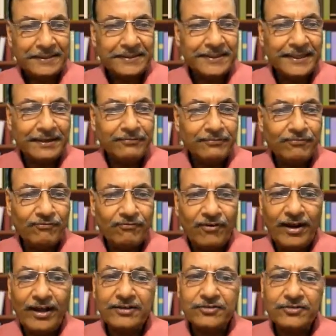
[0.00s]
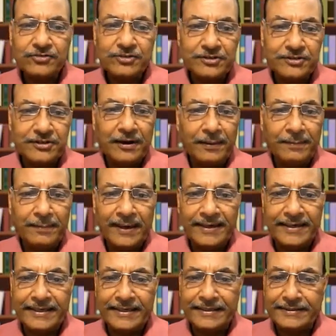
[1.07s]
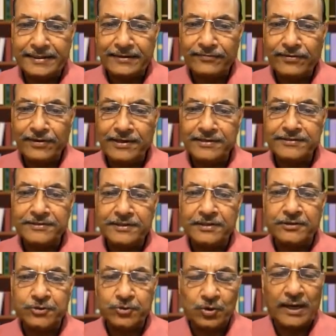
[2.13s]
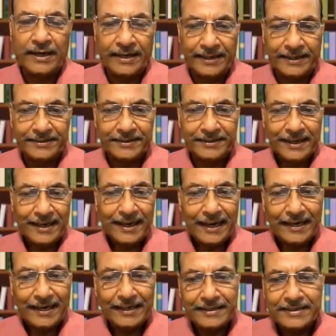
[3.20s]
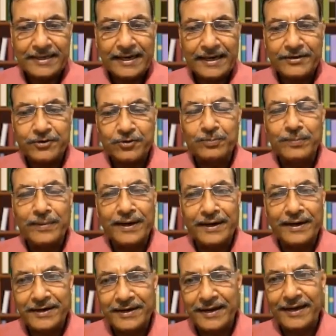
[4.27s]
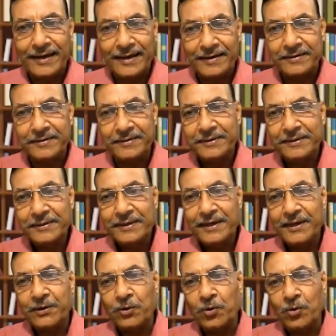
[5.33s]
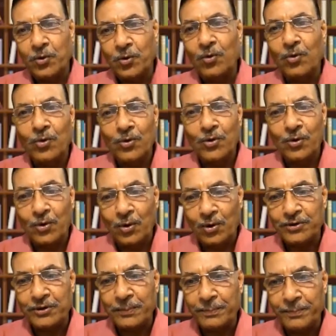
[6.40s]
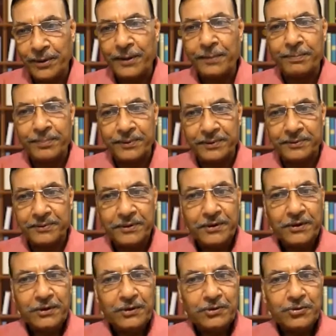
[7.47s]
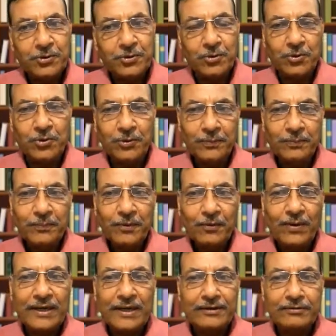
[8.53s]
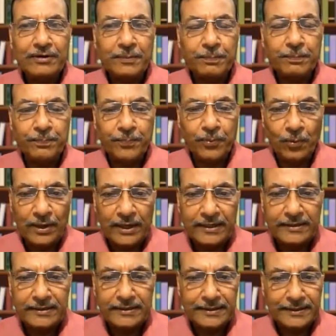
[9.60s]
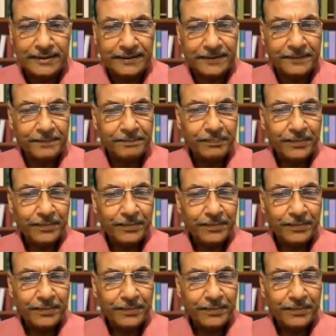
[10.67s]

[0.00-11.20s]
they flex the thumb and interphalangeal joint and try to maintain a hold on the paper. So while you are pulling the